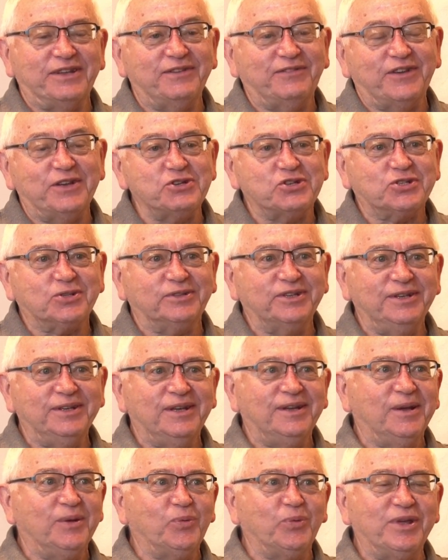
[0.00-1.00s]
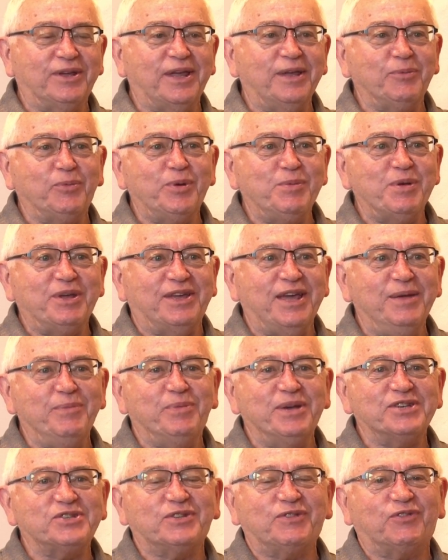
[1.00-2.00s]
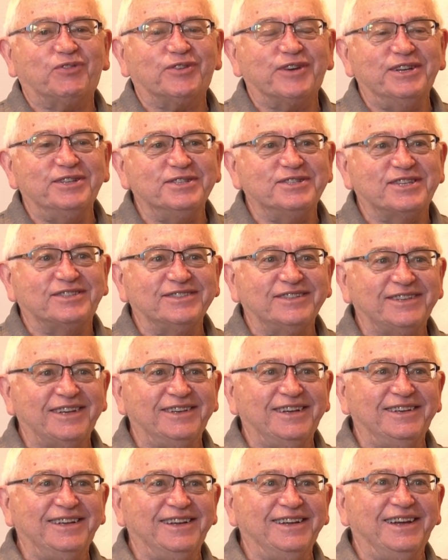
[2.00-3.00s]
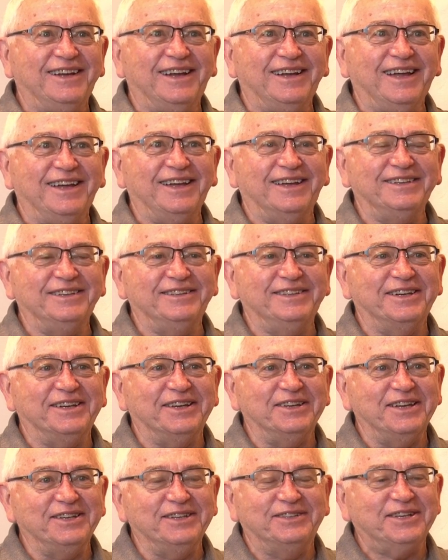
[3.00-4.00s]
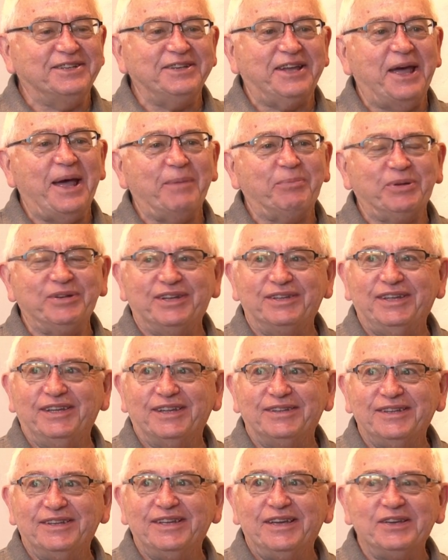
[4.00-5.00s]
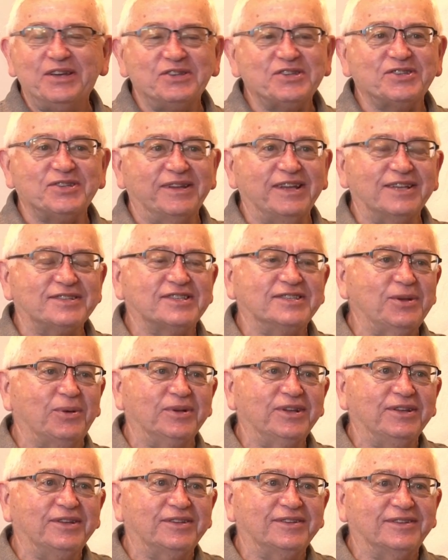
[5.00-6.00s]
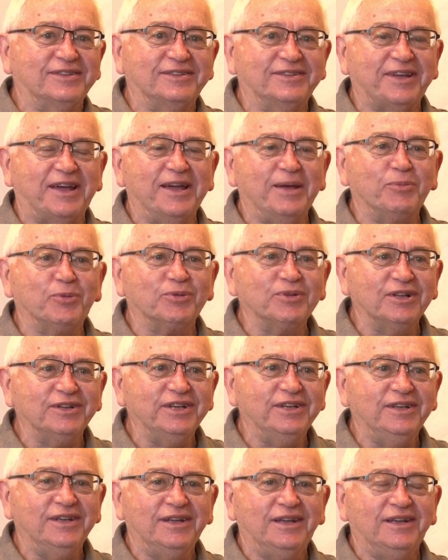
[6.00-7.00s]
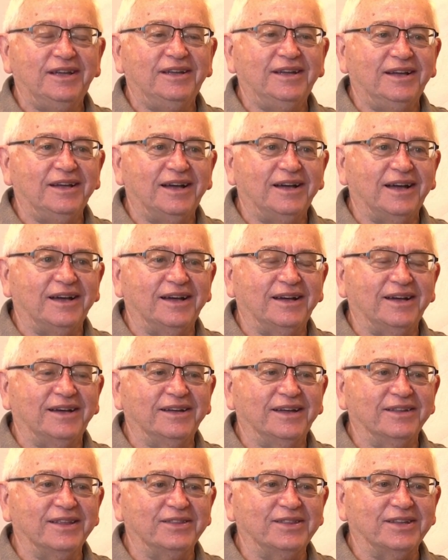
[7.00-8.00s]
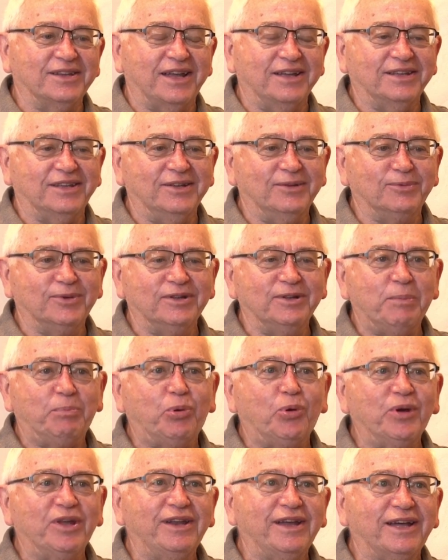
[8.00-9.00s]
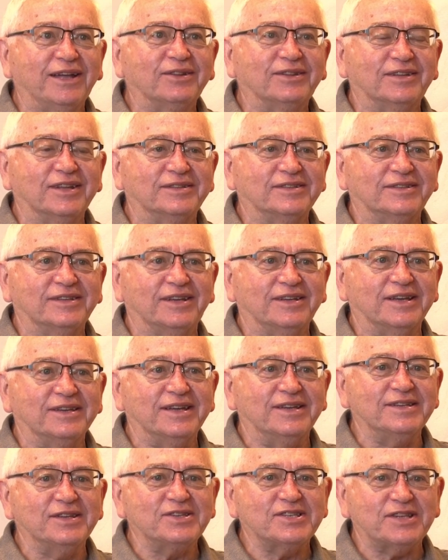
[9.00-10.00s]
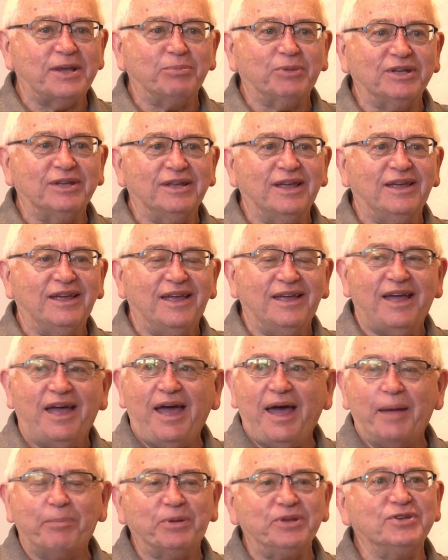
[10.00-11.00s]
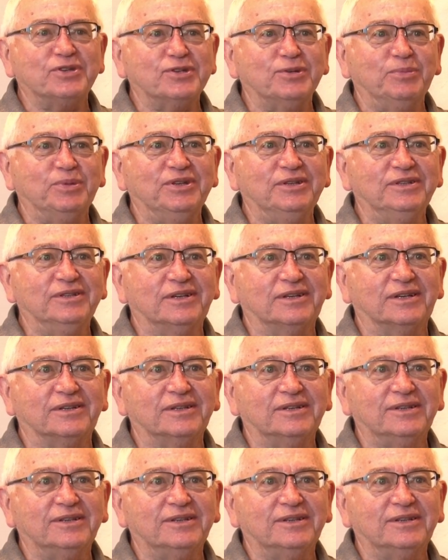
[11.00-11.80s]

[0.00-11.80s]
eventually we became best of friends, and it didn't happen again. So that's the only time really that I can really point out that something happened to me